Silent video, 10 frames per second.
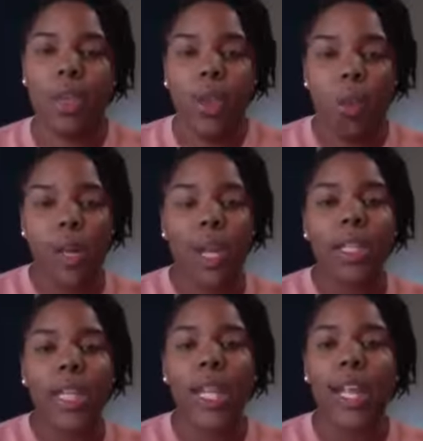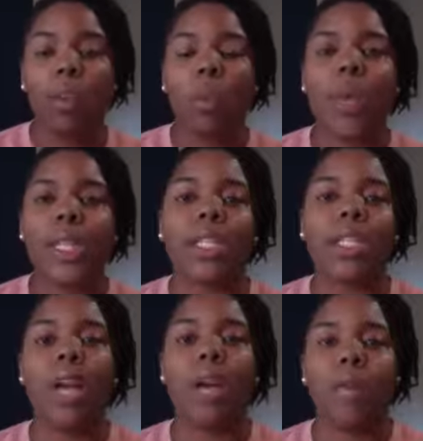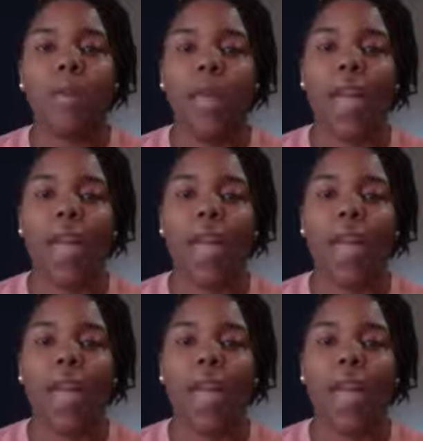You want to lead with love.